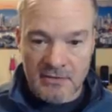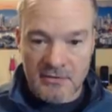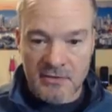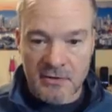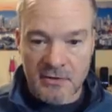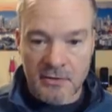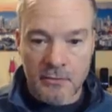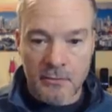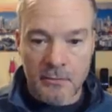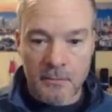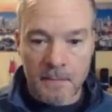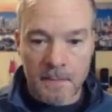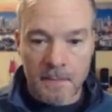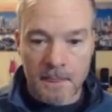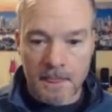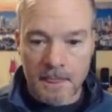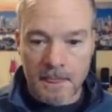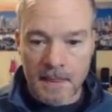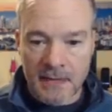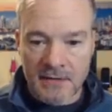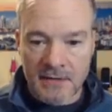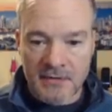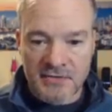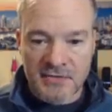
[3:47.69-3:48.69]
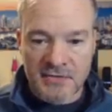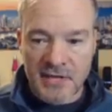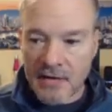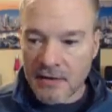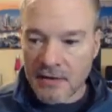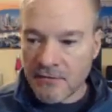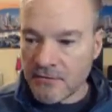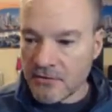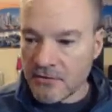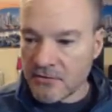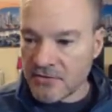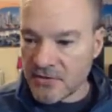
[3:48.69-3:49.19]
So
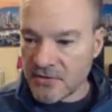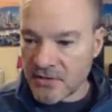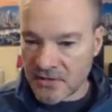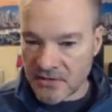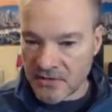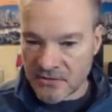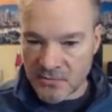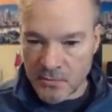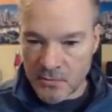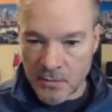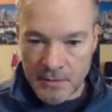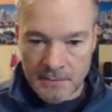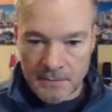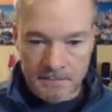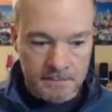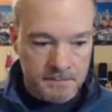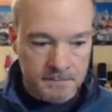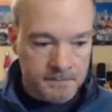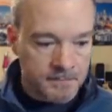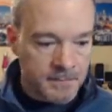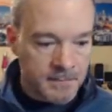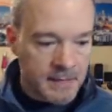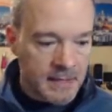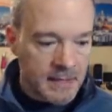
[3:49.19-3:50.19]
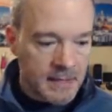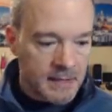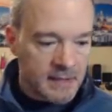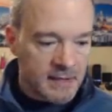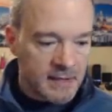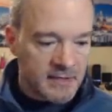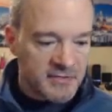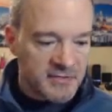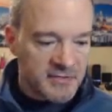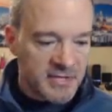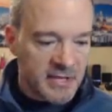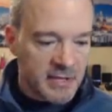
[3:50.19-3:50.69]
instead of using this one,
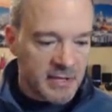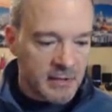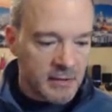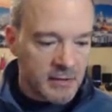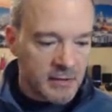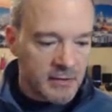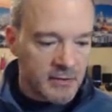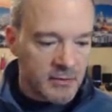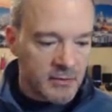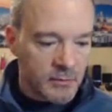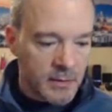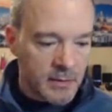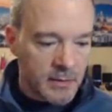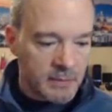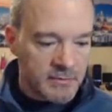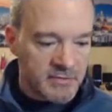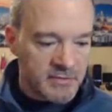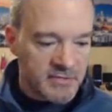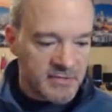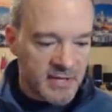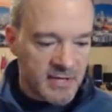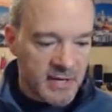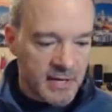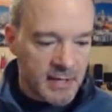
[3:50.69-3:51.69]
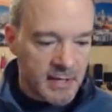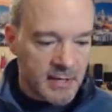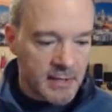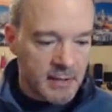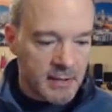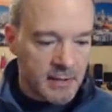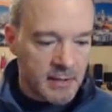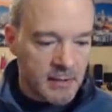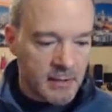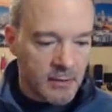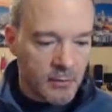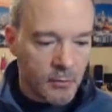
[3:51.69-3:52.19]
let's take a look at the one beside
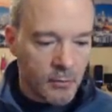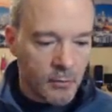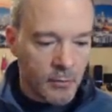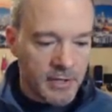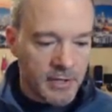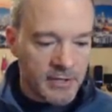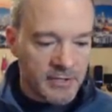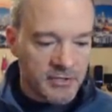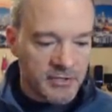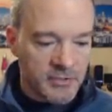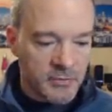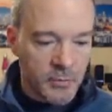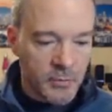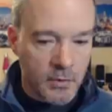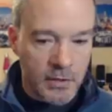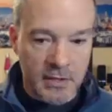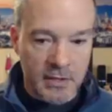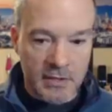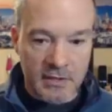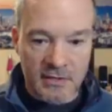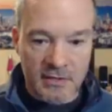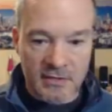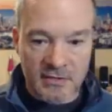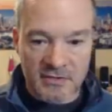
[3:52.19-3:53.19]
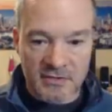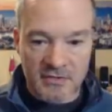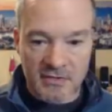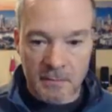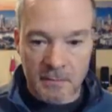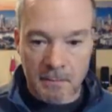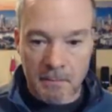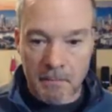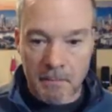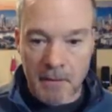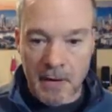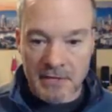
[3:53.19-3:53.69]
it, which
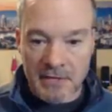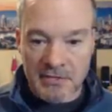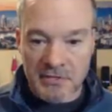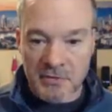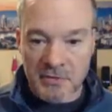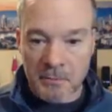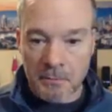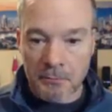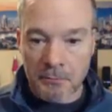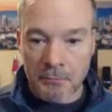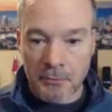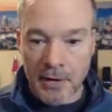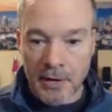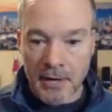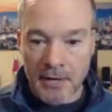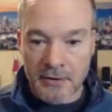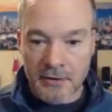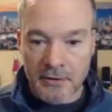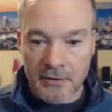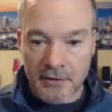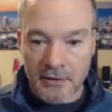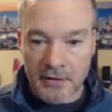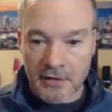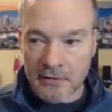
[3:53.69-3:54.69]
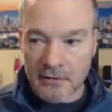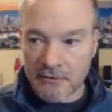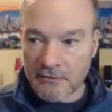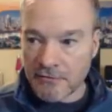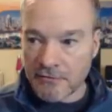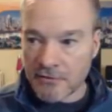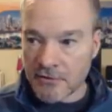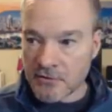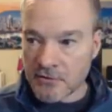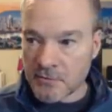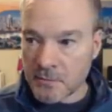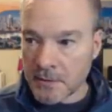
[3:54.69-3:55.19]
was much brighter in the
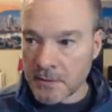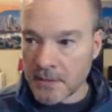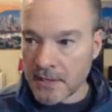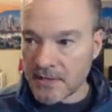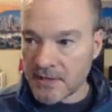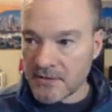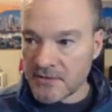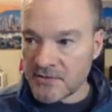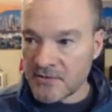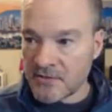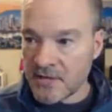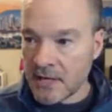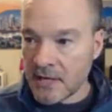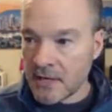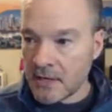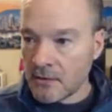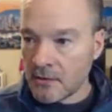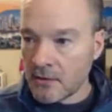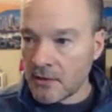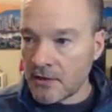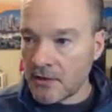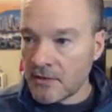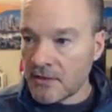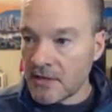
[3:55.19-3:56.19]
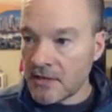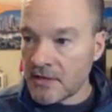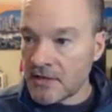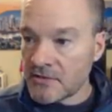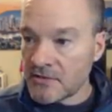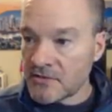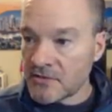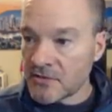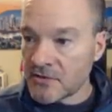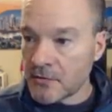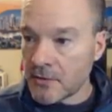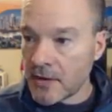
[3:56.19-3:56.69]
first place. Look at the
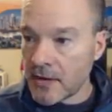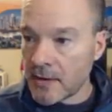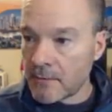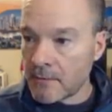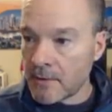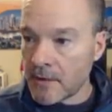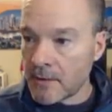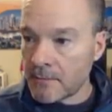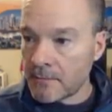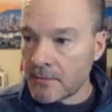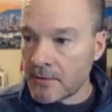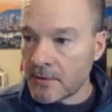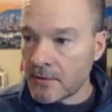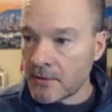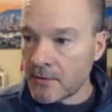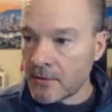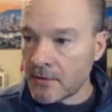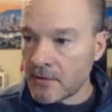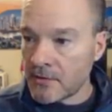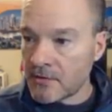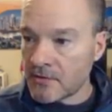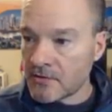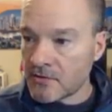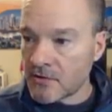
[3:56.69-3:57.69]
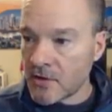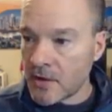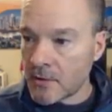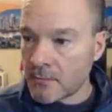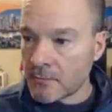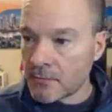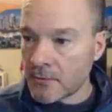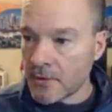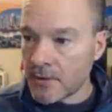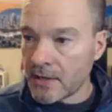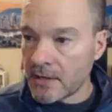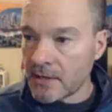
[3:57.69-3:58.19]
histogram up here in the
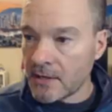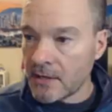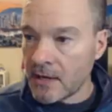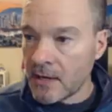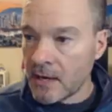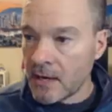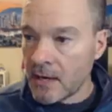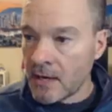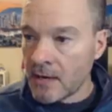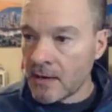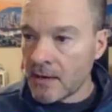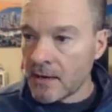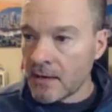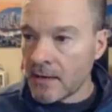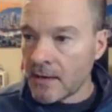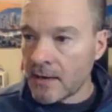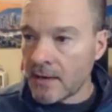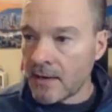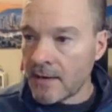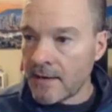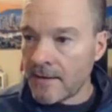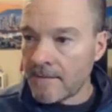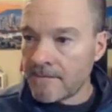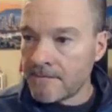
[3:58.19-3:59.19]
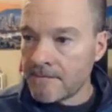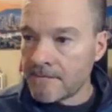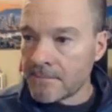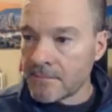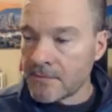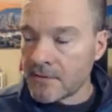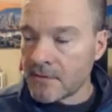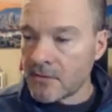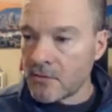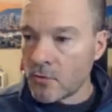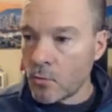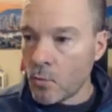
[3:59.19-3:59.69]
top right.
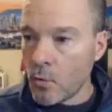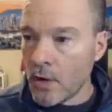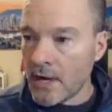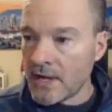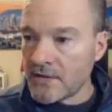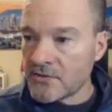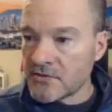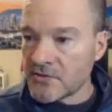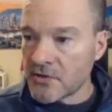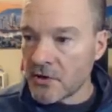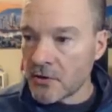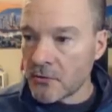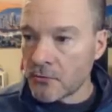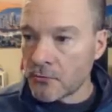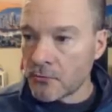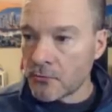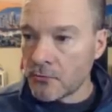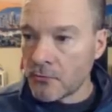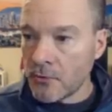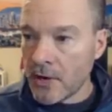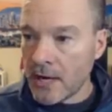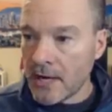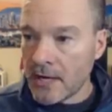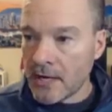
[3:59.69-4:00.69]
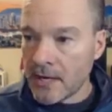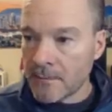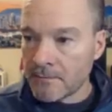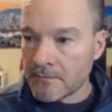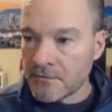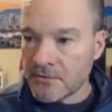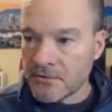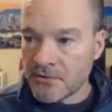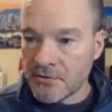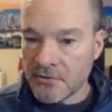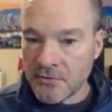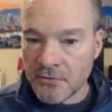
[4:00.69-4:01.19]
Um, the whites are right
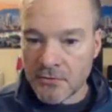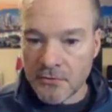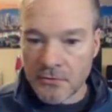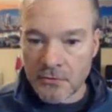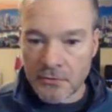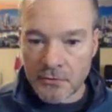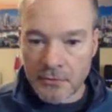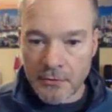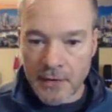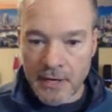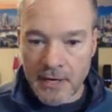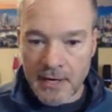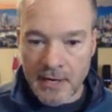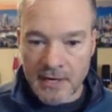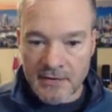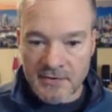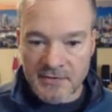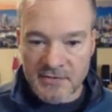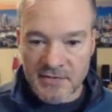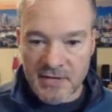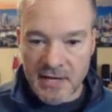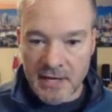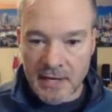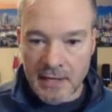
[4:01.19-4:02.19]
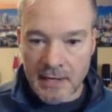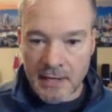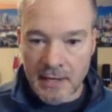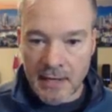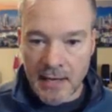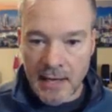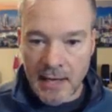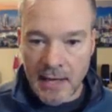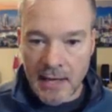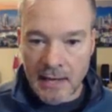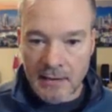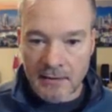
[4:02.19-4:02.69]
up to the right hand
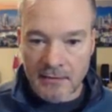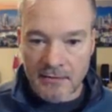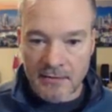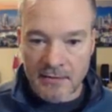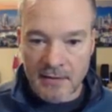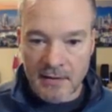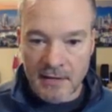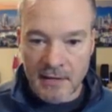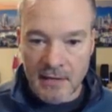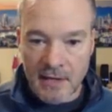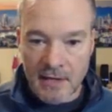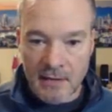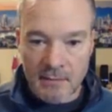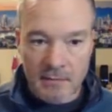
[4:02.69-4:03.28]
side, and the